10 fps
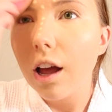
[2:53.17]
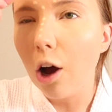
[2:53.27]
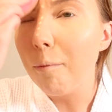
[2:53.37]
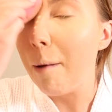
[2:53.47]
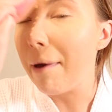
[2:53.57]

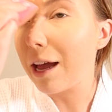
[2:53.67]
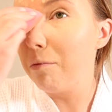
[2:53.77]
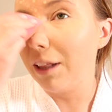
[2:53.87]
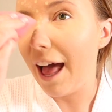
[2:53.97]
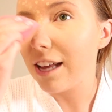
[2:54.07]
help my
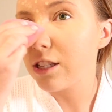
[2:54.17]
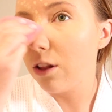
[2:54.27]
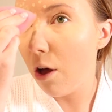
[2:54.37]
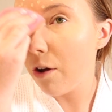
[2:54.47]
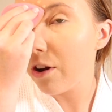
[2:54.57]
makeup last
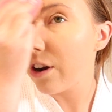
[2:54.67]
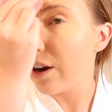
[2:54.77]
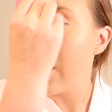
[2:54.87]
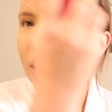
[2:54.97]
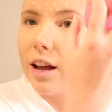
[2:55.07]

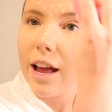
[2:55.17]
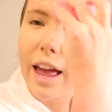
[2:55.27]
longer